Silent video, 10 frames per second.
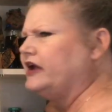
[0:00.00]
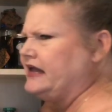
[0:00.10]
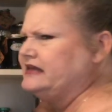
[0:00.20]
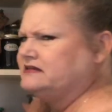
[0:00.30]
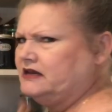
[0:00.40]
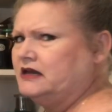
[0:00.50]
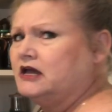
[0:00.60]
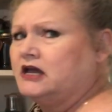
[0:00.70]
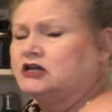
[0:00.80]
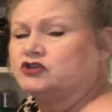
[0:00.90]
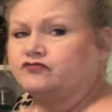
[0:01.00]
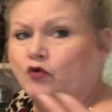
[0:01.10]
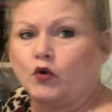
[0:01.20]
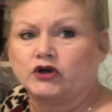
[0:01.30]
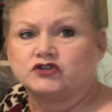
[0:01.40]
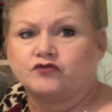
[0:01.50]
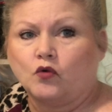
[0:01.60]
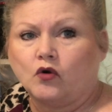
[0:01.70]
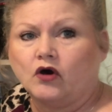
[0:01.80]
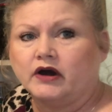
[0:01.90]
easy to forage
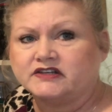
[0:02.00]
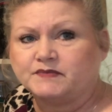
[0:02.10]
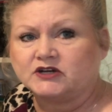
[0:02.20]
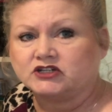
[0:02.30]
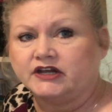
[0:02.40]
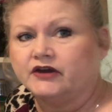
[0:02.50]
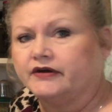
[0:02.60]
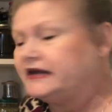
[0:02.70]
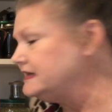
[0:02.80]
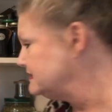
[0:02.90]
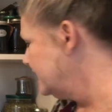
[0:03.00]
for, especially here in East